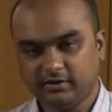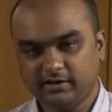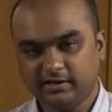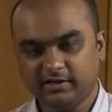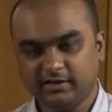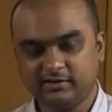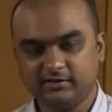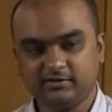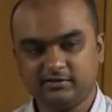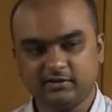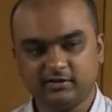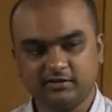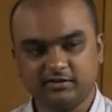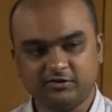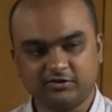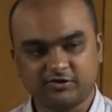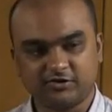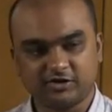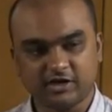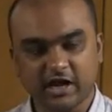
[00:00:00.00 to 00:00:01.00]
And
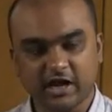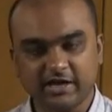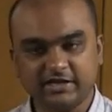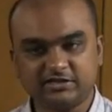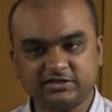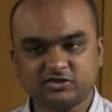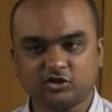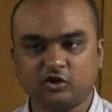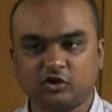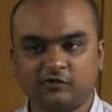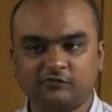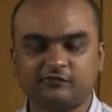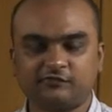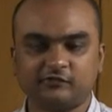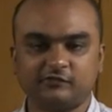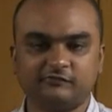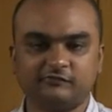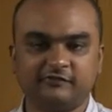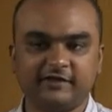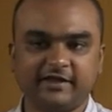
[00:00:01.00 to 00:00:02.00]
right of
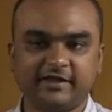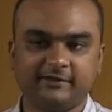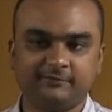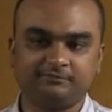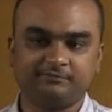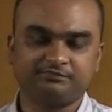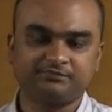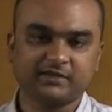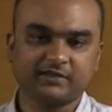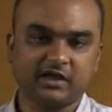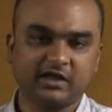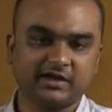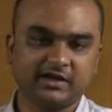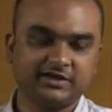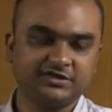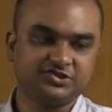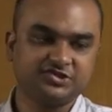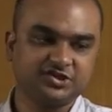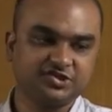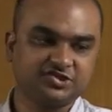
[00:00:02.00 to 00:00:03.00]
way,
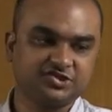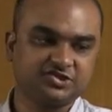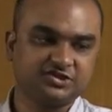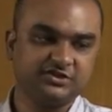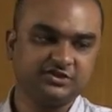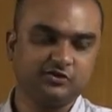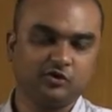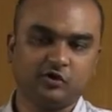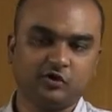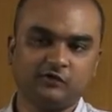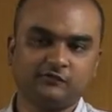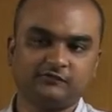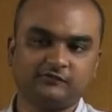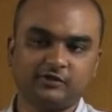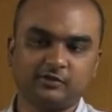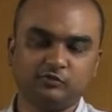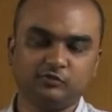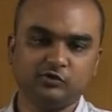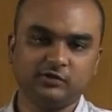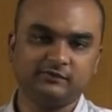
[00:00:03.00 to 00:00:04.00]
RIGHT of
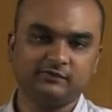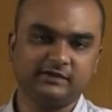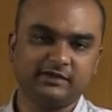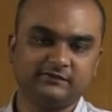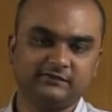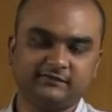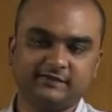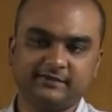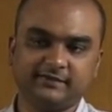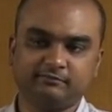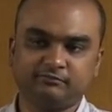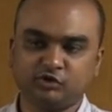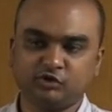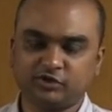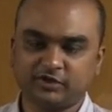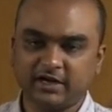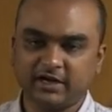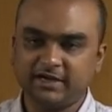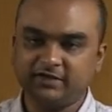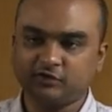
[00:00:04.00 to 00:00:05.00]
WAY, way, put
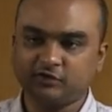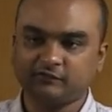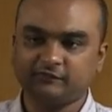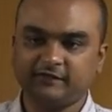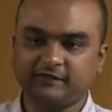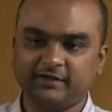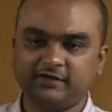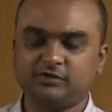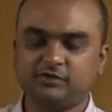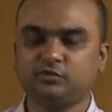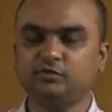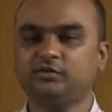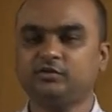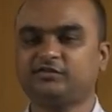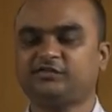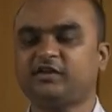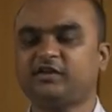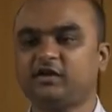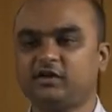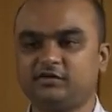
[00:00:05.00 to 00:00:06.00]
right of way into
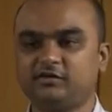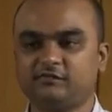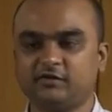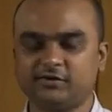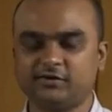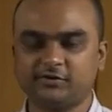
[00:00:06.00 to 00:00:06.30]
single inverted